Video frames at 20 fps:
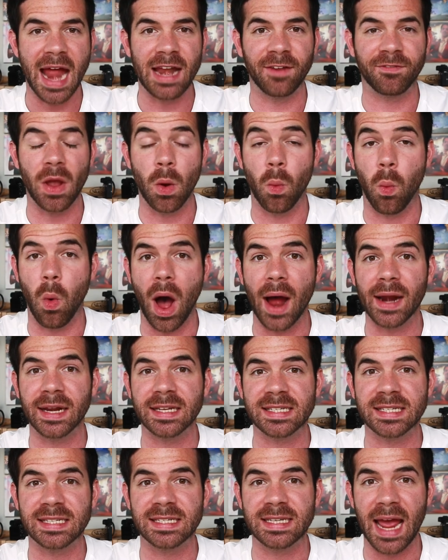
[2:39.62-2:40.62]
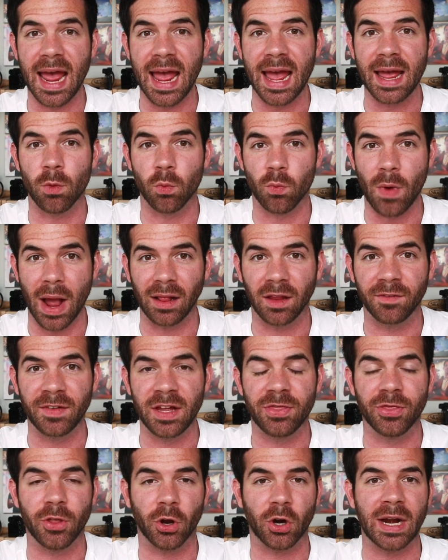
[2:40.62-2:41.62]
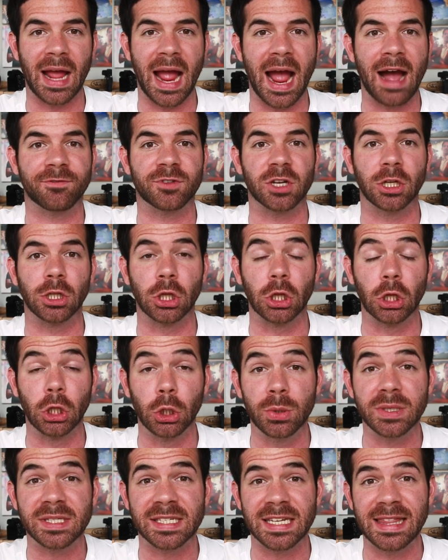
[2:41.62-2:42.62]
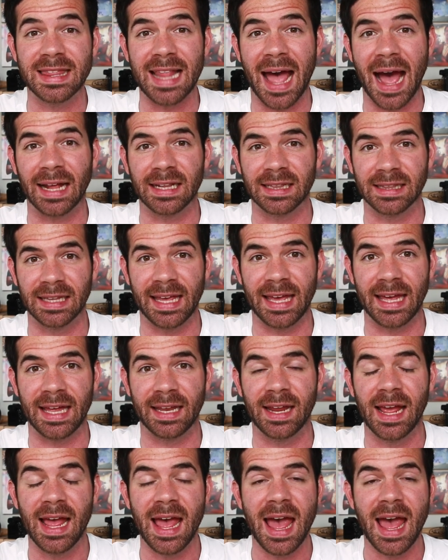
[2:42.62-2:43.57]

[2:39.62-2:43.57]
and if they want to stay relevant, they're going to have to loosen that lid